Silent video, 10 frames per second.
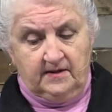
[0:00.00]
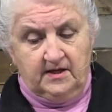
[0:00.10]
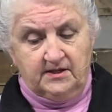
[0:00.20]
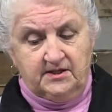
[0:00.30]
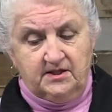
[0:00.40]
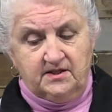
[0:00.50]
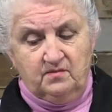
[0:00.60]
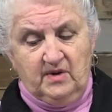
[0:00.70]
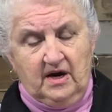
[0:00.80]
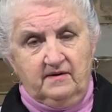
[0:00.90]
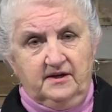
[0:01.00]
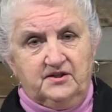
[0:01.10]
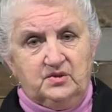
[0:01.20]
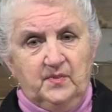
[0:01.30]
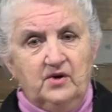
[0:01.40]
This is about
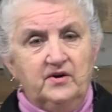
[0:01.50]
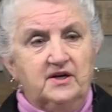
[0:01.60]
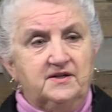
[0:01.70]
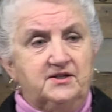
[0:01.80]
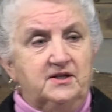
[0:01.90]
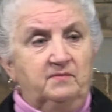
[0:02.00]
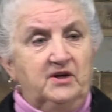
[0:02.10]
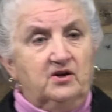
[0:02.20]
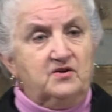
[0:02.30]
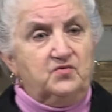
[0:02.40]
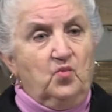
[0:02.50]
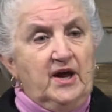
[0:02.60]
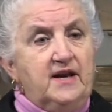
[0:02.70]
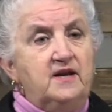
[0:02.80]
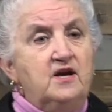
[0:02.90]
experiencing, because
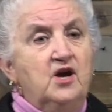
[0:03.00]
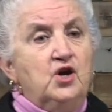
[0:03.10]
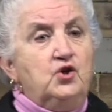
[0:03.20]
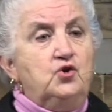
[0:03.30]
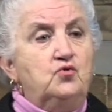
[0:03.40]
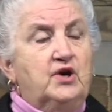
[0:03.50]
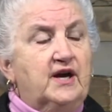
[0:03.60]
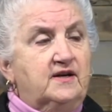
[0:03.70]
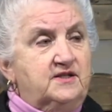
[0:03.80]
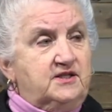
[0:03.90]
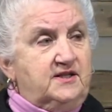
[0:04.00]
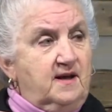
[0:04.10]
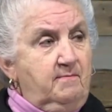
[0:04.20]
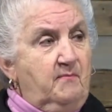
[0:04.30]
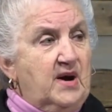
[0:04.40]
when you can
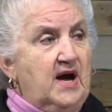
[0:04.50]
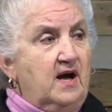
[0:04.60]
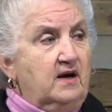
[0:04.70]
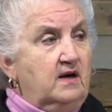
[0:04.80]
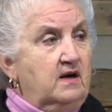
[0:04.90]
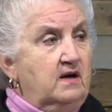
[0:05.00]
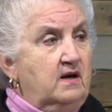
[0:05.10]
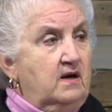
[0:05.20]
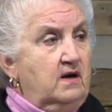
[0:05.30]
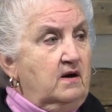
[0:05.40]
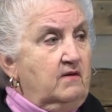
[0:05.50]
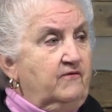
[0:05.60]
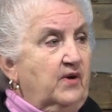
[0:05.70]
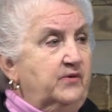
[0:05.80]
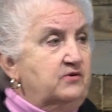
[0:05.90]
step back
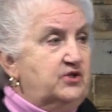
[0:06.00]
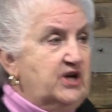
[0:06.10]
from your